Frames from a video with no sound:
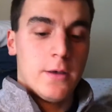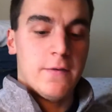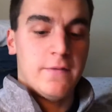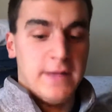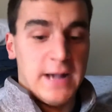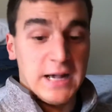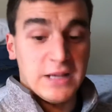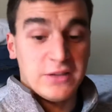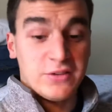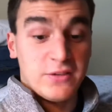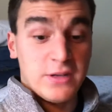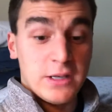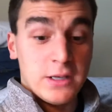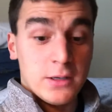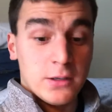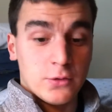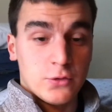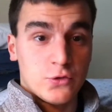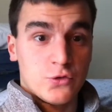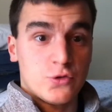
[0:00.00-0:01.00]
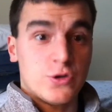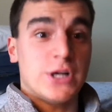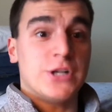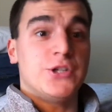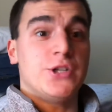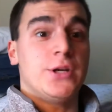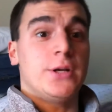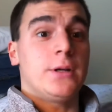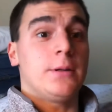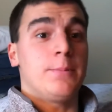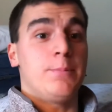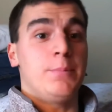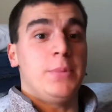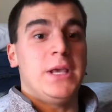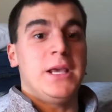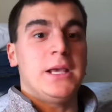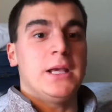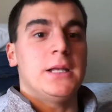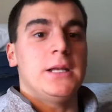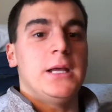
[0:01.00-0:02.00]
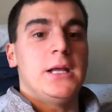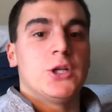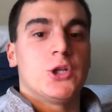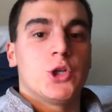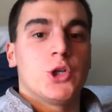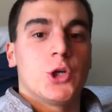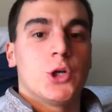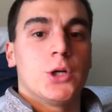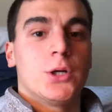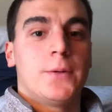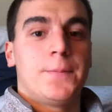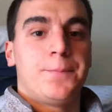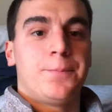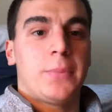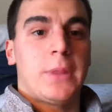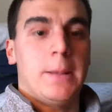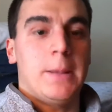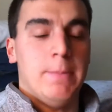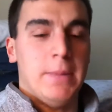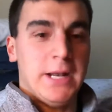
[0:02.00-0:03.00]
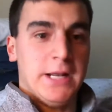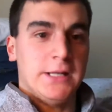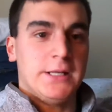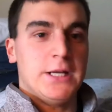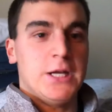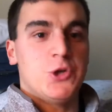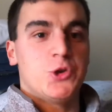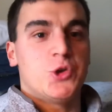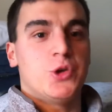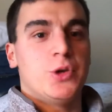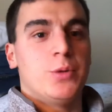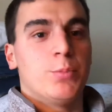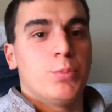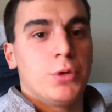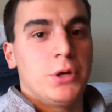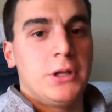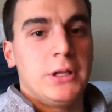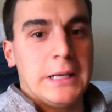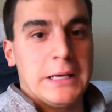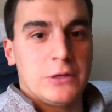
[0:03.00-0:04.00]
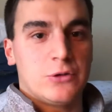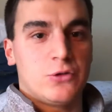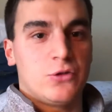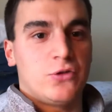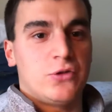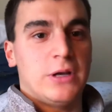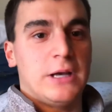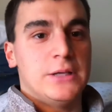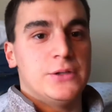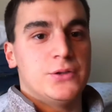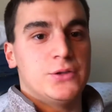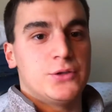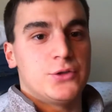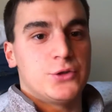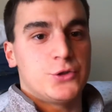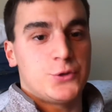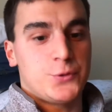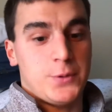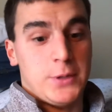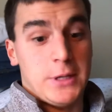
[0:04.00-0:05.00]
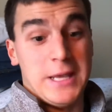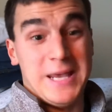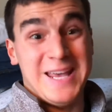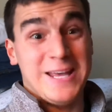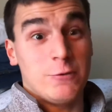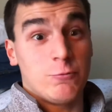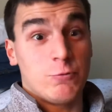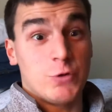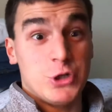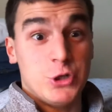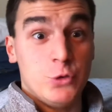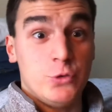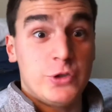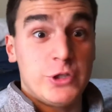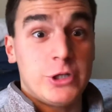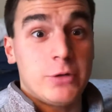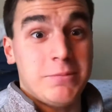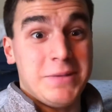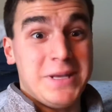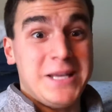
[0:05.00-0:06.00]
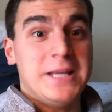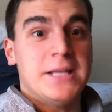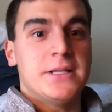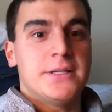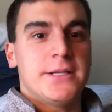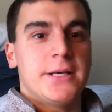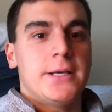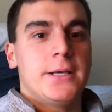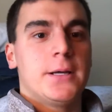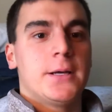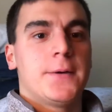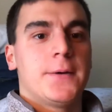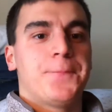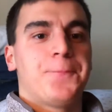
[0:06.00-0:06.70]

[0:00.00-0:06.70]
fasting, stretching, being in nature, meditation, and breathing exercises, and reducing your meat intake